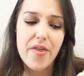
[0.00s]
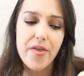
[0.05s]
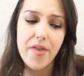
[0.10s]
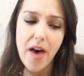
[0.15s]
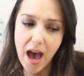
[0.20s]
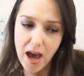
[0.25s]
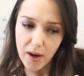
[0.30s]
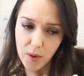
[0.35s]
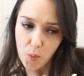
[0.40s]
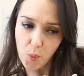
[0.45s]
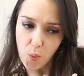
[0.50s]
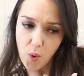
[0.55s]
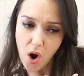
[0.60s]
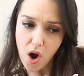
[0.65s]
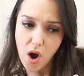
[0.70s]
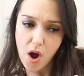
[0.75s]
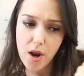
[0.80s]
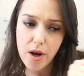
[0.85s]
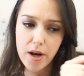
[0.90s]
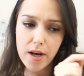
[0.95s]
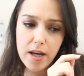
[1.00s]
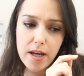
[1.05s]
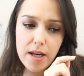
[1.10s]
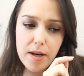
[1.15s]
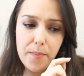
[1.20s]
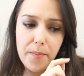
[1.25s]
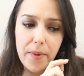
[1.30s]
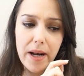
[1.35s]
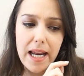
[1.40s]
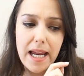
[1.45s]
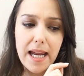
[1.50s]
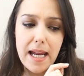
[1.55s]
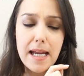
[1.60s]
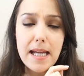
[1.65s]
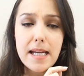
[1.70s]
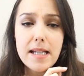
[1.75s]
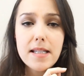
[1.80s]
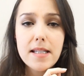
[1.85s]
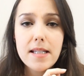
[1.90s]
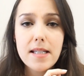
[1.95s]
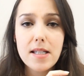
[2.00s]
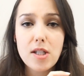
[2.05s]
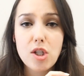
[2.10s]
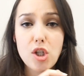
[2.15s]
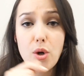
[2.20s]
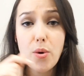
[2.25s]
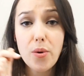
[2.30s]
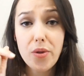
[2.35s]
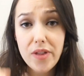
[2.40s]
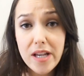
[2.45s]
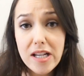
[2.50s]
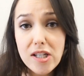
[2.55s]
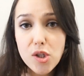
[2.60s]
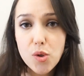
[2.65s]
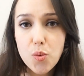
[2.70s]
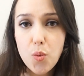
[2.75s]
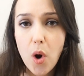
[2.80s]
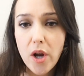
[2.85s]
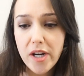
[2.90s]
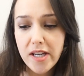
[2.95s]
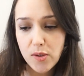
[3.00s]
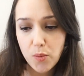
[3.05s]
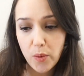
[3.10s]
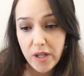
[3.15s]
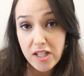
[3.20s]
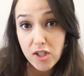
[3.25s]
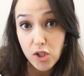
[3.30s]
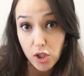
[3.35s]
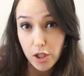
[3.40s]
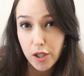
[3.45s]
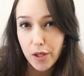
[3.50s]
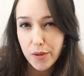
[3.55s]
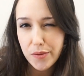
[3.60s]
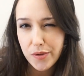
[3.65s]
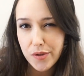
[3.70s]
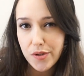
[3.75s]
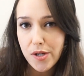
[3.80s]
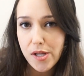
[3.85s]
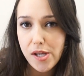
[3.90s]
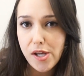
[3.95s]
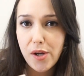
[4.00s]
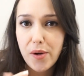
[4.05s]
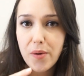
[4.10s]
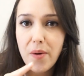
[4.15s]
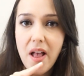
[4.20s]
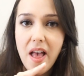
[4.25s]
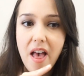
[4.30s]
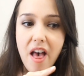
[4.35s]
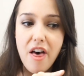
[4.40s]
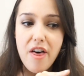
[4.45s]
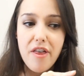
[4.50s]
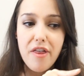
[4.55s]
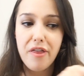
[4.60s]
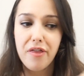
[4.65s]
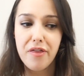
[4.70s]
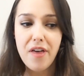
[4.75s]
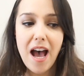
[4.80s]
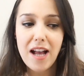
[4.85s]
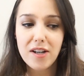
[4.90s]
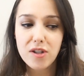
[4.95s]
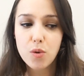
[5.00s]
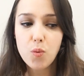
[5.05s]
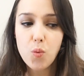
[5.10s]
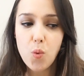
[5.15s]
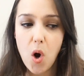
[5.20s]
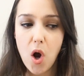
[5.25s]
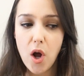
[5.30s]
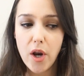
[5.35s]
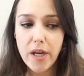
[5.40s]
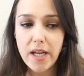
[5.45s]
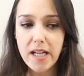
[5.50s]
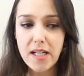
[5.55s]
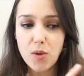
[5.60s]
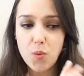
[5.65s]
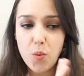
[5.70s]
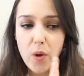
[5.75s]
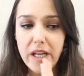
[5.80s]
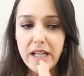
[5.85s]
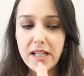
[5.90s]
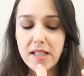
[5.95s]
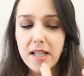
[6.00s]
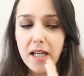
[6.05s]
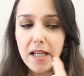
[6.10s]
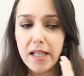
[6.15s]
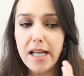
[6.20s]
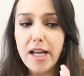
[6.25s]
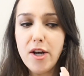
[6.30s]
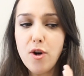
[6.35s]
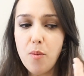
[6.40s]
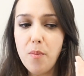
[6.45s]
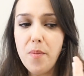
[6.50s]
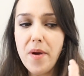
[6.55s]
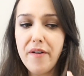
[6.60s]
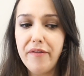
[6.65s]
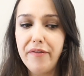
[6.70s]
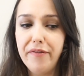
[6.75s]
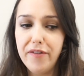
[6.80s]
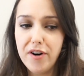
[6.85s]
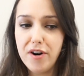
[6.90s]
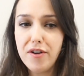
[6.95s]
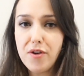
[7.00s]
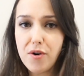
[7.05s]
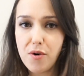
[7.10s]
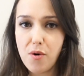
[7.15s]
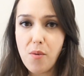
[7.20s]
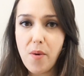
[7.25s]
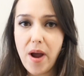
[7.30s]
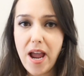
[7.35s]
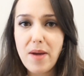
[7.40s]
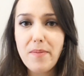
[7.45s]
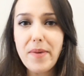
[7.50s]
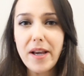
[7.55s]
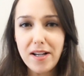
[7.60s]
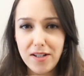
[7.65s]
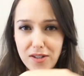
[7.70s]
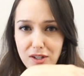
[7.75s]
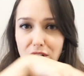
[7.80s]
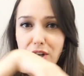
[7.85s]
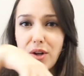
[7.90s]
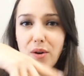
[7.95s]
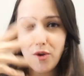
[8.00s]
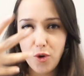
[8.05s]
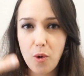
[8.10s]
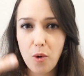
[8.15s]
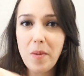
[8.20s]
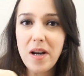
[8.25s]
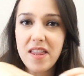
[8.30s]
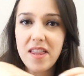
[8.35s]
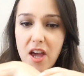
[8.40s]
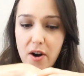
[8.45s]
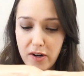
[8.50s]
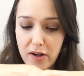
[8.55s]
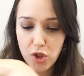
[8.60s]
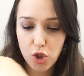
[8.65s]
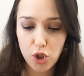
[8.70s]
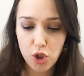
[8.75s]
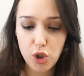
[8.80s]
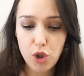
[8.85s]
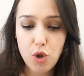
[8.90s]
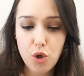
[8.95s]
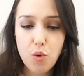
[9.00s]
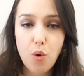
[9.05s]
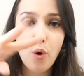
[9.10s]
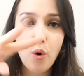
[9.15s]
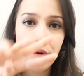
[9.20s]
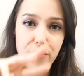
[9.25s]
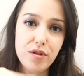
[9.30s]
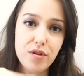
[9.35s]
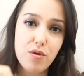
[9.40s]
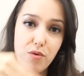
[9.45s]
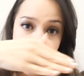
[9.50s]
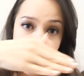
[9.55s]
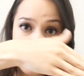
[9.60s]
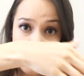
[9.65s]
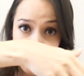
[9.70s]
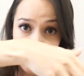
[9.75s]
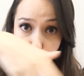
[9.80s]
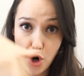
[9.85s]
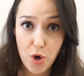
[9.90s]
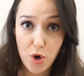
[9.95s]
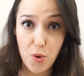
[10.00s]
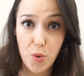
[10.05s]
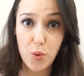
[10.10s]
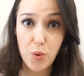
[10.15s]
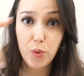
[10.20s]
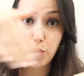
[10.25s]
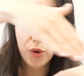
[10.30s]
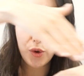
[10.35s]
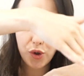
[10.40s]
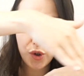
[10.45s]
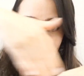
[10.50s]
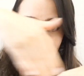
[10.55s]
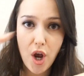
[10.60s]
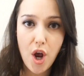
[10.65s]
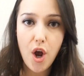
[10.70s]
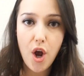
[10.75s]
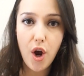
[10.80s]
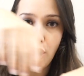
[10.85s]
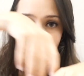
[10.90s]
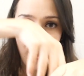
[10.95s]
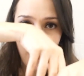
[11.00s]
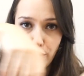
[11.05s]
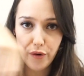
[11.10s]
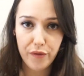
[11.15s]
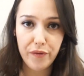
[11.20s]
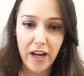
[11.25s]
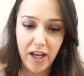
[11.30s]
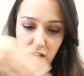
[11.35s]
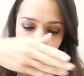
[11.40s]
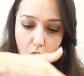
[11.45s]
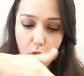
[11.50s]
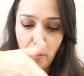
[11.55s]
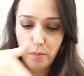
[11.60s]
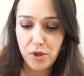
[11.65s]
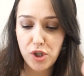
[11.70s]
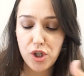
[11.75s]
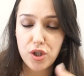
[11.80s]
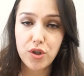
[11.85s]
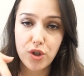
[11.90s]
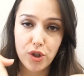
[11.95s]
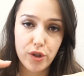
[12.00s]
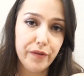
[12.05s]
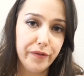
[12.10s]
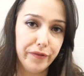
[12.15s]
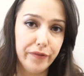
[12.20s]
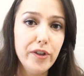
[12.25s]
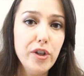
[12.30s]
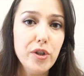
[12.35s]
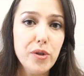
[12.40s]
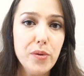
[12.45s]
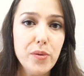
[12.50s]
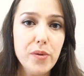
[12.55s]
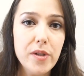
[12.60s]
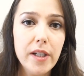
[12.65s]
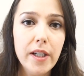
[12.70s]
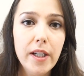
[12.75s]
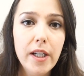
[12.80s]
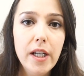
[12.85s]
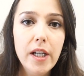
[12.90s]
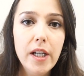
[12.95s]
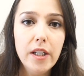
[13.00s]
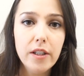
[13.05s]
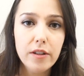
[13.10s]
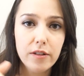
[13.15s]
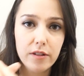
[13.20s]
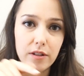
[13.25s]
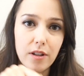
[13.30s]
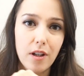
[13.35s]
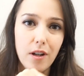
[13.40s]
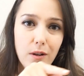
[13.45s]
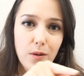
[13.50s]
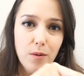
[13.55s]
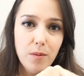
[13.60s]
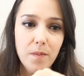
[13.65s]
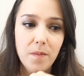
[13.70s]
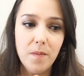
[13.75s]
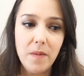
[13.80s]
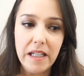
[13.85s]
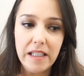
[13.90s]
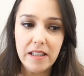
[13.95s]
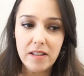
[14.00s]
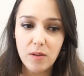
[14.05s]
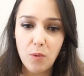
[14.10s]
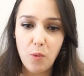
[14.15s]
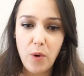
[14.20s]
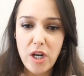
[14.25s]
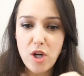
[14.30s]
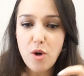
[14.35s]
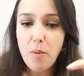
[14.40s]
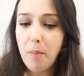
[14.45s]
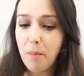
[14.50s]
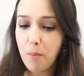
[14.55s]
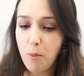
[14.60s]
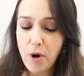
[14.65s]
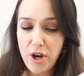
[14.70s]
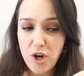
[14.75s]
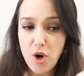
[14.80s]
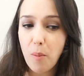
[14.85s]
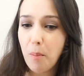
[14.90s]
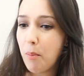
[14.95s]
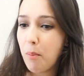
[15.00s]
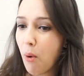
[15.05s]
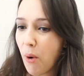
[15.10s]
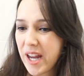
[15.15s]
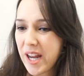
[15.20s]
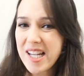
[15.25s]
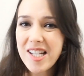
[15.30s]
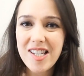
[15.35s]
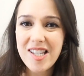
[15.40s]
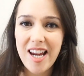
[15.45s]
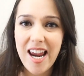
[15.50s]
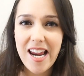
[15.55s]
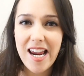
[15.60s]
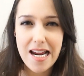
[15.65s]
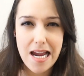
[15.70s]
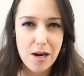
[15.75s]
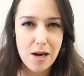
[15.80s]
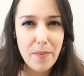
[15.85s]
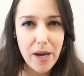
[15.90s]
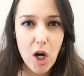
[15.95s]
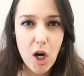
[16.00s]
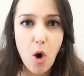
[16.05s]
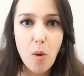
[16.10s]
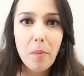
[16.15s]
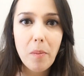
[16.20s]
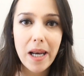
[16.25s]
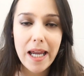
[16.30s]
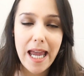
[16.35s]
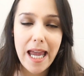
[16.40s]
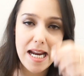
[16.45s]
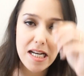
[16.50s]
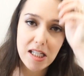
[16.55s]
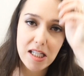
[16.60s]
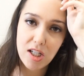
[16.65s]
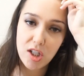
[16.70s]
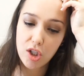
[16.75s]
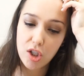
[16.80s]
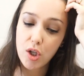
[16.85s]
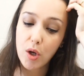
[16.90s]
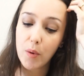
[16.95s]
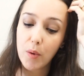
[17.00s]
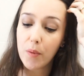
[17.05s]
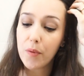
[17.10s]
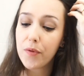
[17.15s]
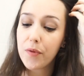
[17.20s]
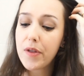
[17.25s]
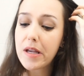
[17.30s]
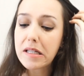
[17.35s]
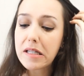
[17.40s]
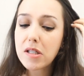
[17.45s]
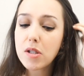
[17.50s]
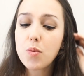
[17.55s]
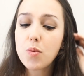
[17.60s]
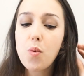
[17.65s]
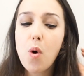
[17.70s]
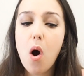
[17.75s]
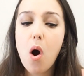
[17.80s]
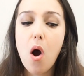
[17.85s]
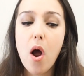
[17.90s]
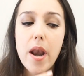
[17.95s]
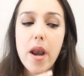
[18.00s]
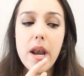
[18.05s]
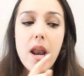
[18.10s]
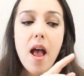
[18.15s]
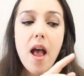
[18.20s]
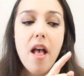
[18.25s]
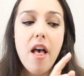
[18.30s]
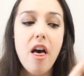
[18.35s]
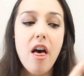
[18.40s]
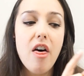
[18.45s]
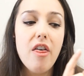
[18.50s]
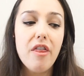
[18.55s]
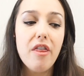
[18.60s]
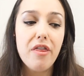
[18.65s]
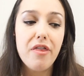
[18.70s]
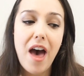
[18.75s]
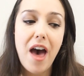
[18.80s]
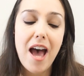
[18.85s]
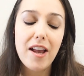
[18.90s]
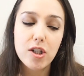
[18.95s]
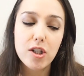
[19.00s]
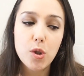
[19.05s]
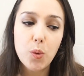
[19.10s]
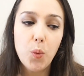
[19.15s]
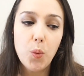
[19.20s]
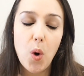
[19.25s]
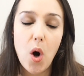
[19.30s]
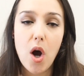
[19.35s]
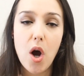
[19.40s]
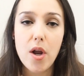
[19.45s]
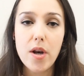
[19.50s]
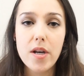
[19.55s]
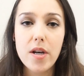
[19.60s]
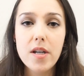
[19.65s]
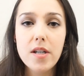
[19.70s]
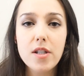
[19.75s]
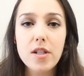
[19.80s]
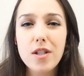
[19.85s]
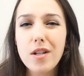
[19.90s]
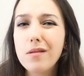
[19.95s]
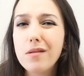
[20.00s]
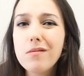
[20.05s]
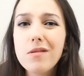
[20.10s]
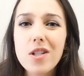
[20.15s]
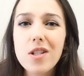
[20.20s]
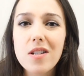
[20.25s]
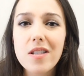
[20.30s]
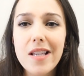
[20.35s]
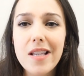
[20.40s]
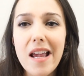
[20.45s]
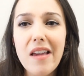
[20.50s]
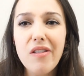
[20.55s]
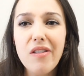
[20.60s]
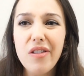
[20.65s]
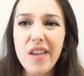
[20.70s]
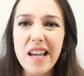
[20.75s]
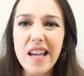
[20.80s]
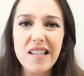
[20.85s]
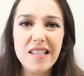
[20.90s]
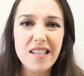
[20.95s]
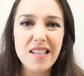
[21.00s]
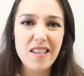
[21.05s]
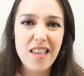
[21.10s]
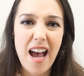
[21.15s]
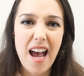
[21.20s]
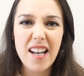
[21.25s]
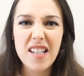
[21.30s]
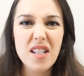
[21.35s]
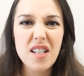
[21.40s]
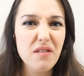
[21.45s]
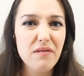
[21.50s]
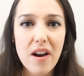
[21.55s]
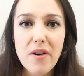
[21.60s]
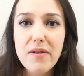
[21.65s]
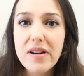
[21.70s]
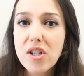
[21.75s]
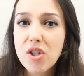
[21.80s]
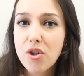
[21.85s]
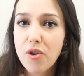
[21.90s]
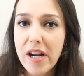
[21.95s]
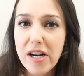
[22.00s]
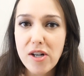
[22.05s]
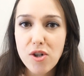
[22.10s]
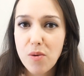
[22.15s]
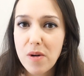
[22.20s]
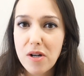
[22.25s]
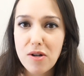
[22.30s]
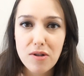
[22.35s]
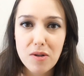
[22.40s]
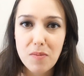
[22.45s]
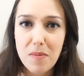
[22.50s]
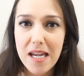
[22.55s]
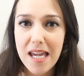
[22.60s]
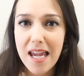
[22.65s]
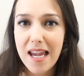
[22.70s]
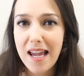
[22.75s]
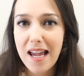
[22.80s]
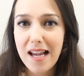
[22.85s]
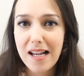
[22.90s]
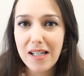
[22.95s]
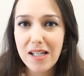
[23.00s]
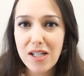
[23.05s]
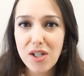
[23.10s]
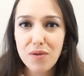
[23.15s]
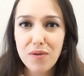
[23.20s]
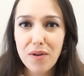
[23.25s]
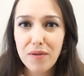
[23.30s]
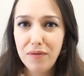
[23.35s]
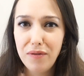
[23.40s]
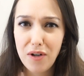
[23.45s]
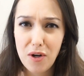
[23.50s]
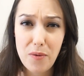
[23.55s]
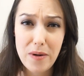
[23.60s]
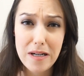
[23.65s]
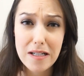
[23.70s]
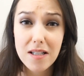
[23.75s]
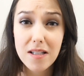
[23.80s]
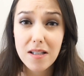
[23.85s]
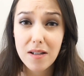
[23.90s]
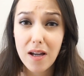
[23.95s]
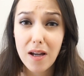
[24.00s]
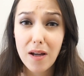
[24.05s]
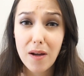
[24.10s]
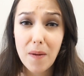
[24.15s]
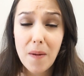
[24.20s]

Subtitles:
that one please. So this one is when it's close to you, that one is when it's a little bit further away, because you know normally there are 2 or 3 rows of like options of food. So when you're pointing can be complicated. So this one, that one. Don't just say this, that. Is very strange when you're speaking English. For fluent